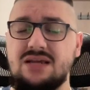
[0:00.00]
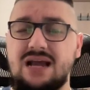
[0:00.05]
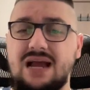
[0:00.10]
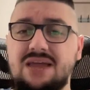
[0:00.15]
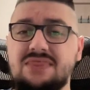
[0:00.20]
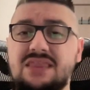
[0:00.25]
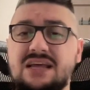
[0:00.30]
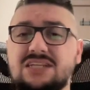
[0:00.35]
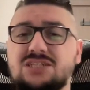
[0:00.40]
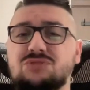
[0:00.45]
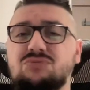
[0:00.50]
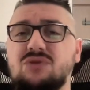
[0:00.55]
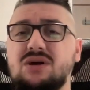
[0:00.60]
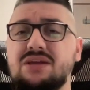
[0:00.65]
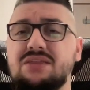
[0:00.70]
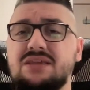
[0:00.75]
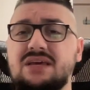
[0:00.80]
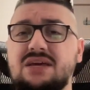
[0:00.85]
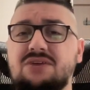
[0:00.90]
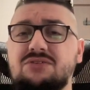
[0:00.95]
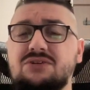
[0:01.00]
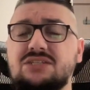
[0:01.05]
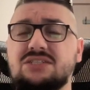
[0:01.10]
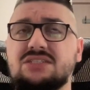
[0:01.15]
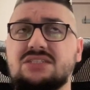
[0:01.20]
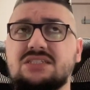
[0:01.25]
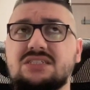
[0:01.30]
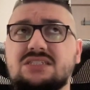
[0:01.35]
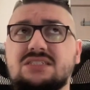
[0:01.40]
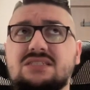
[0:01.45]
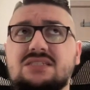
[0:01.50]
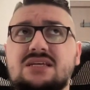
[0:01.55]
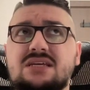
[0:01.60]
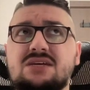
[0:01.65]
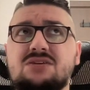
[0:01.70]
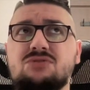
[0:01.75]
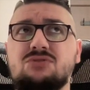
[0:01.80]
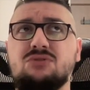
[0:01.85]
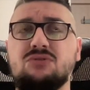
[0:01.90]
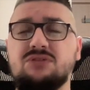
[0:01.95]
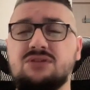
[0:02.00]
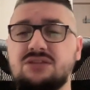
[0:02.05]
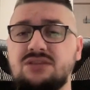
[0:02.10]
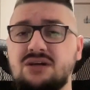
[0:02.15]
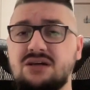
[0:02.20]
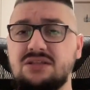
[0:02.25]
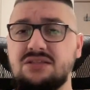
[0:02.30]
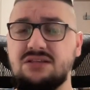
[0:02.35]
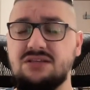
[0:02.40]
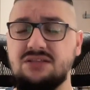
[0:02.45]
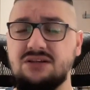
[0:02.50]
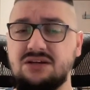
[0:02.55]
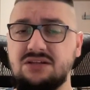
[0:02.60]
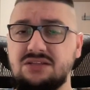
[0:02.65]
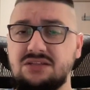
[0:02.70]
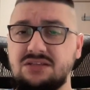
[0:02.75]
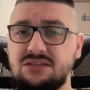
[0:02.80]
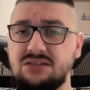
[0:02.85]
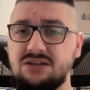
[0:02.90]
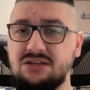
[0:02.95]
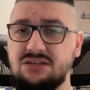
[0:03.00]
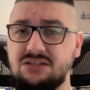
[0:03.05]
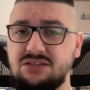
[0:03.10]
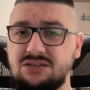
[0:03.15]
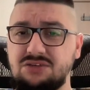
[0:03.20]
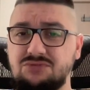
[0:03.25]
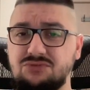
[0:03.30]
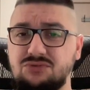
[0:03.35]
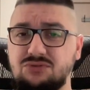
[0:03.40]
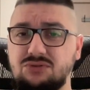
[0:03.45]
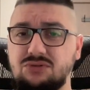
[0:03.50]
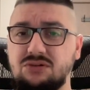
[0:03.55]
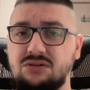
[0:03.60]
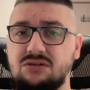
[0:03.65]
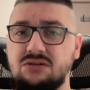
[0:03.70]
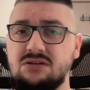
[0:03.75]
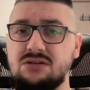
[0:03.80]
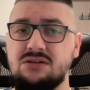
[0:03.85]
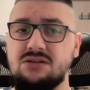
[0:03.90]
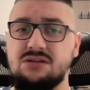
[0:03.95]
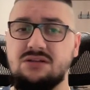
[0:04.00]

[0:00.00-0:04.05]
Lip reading: And that's why there is this thing called the 90-90-90 rule.